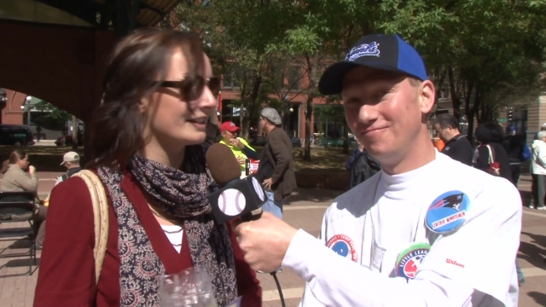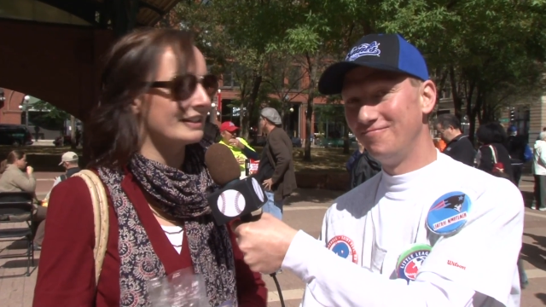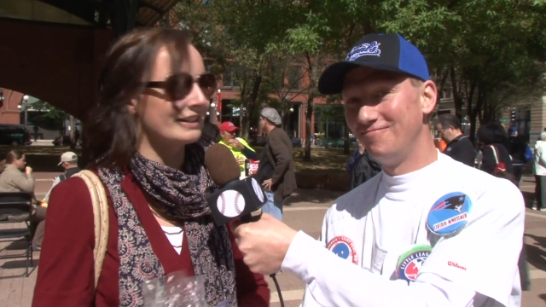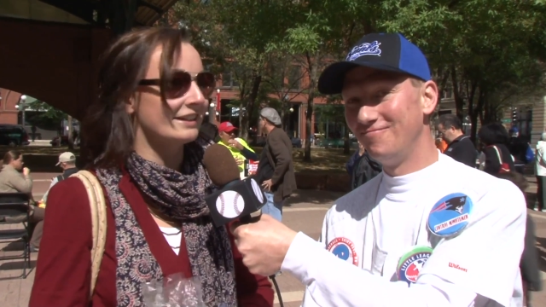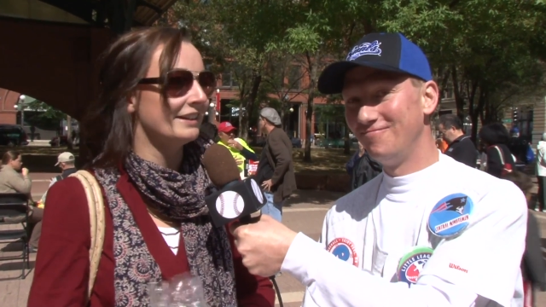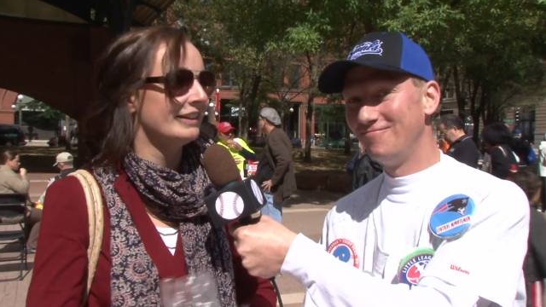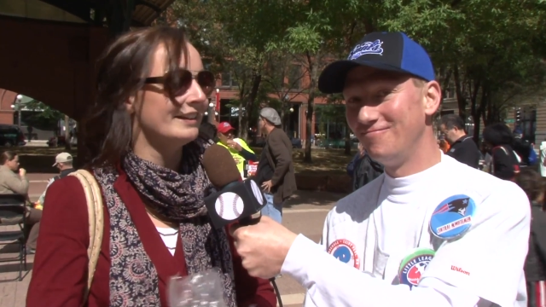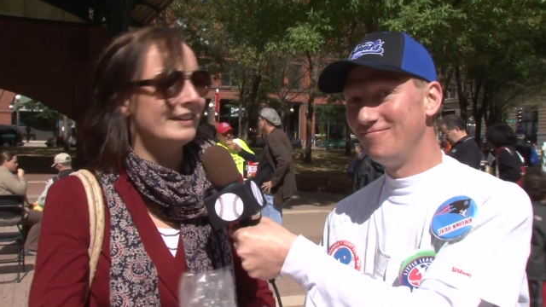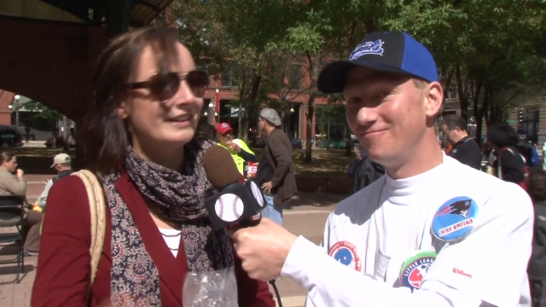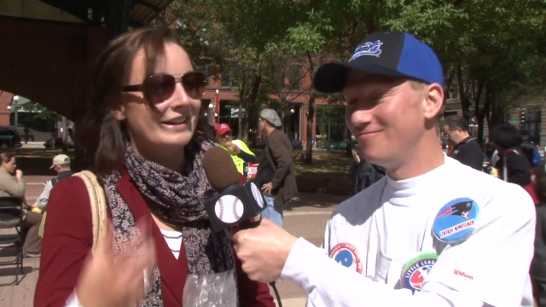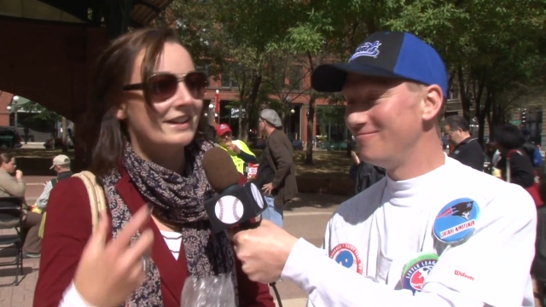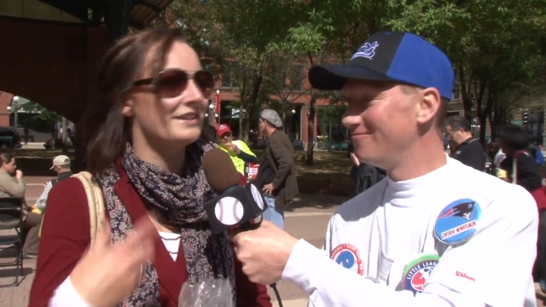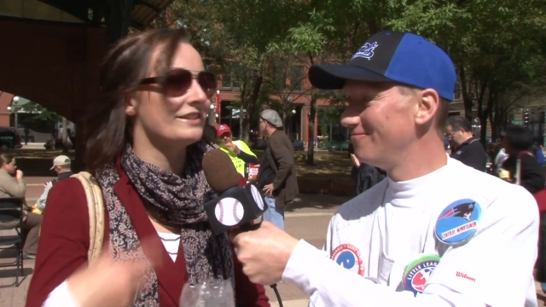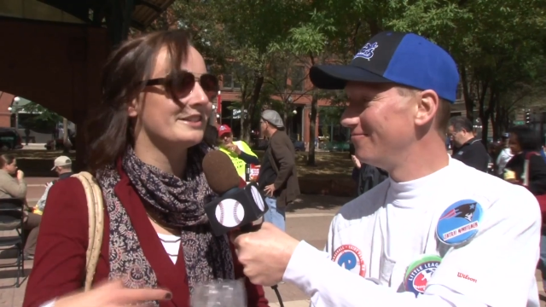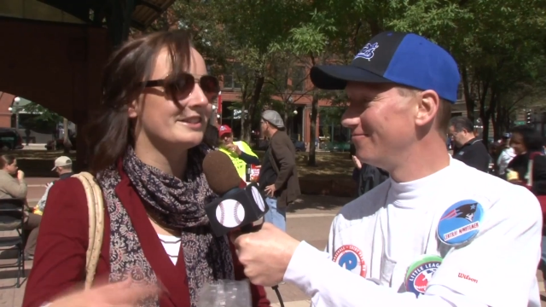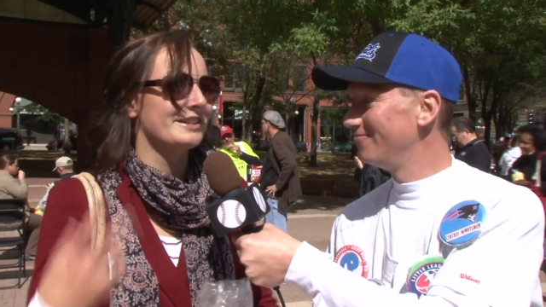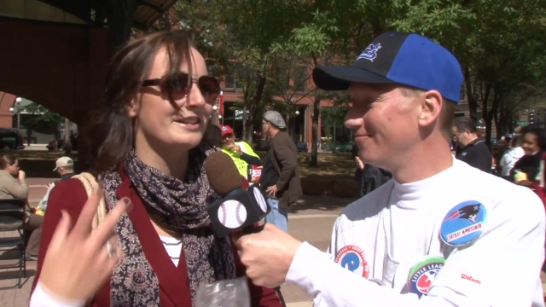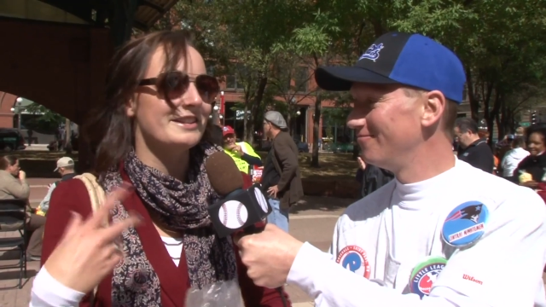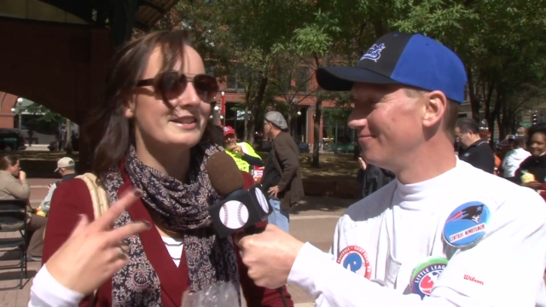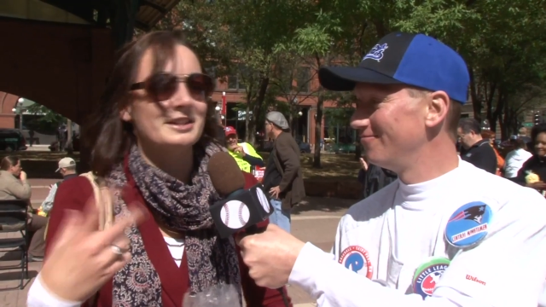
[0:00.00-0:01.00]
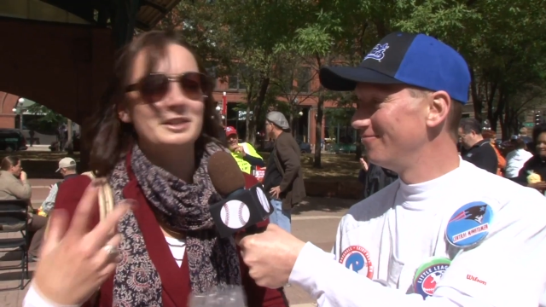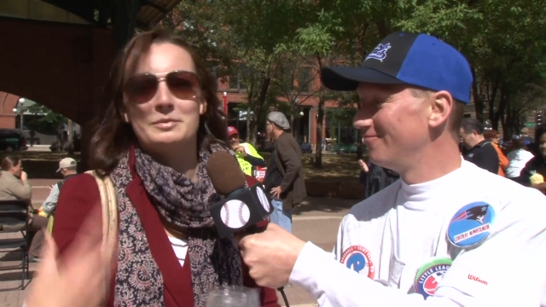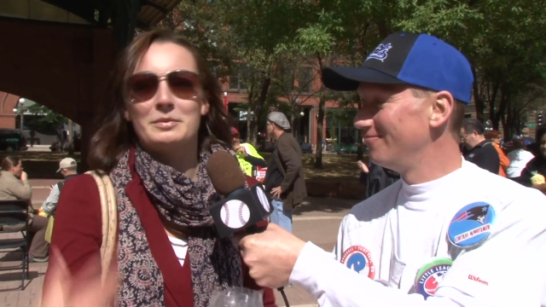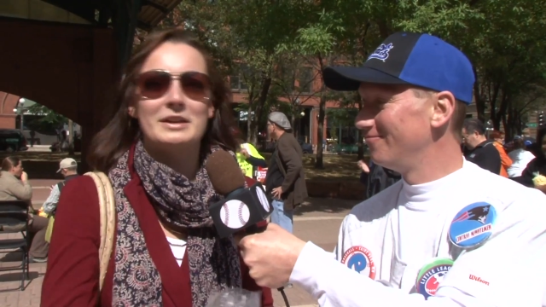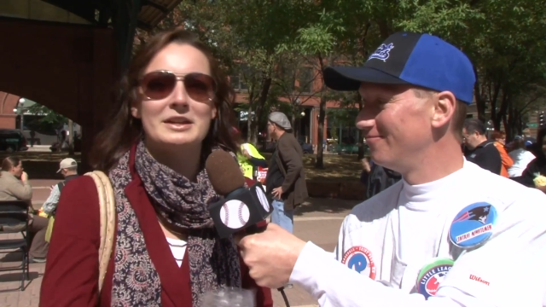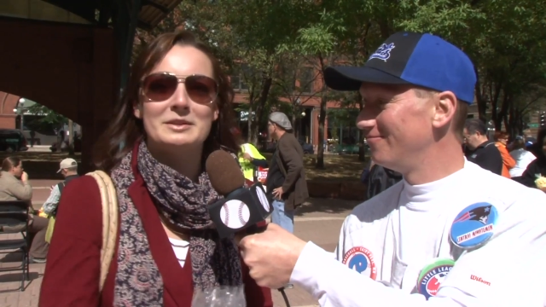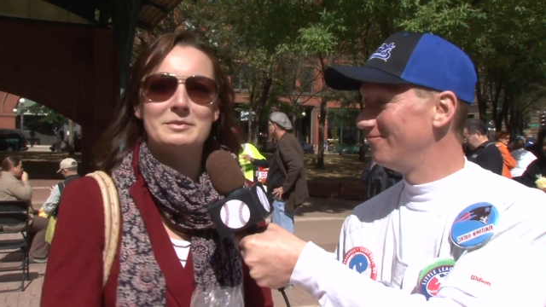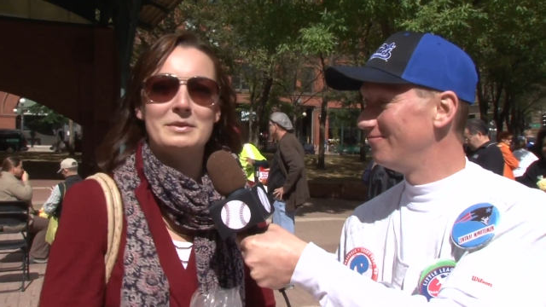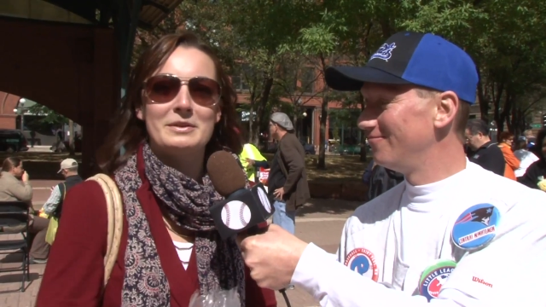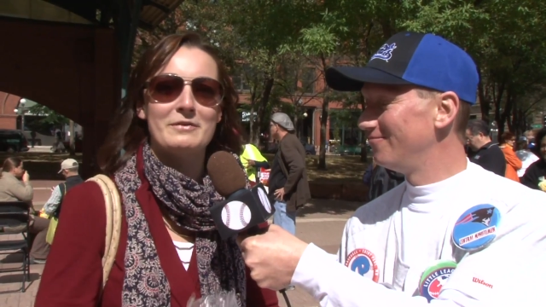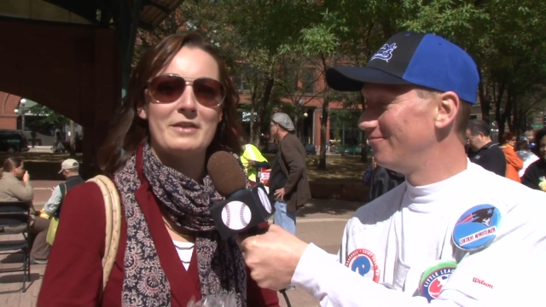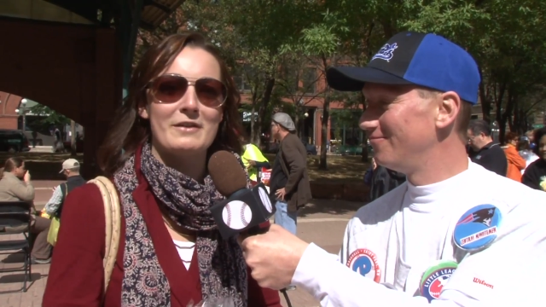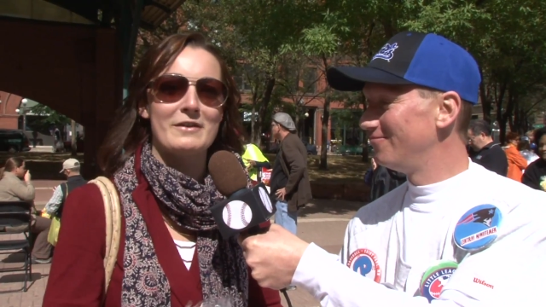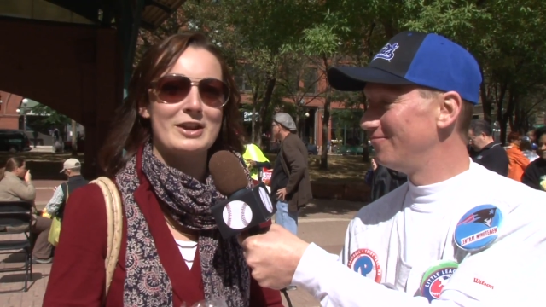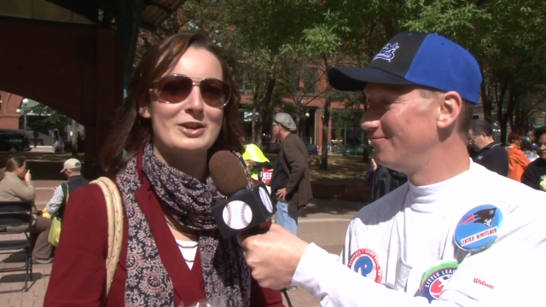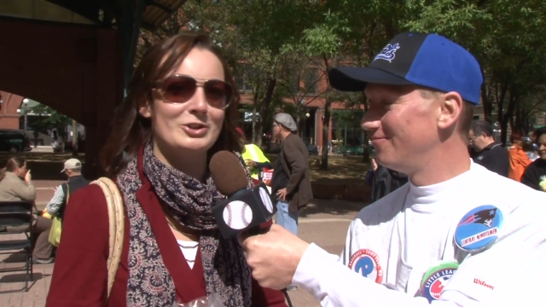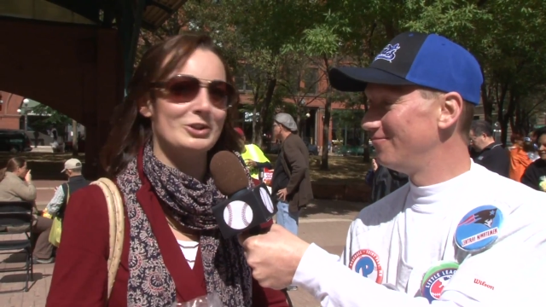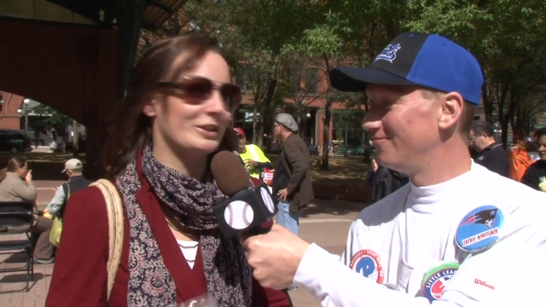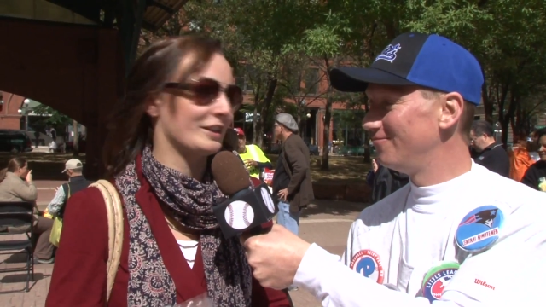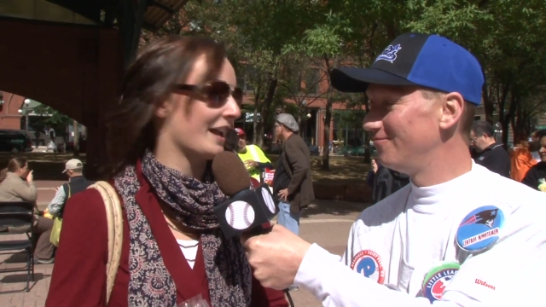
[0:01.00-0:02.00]
Speaker 1: and, and see this place be
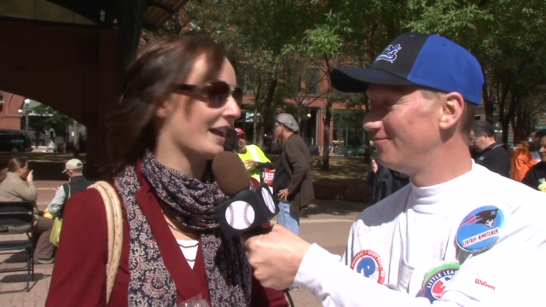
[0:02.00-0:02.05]
vivacious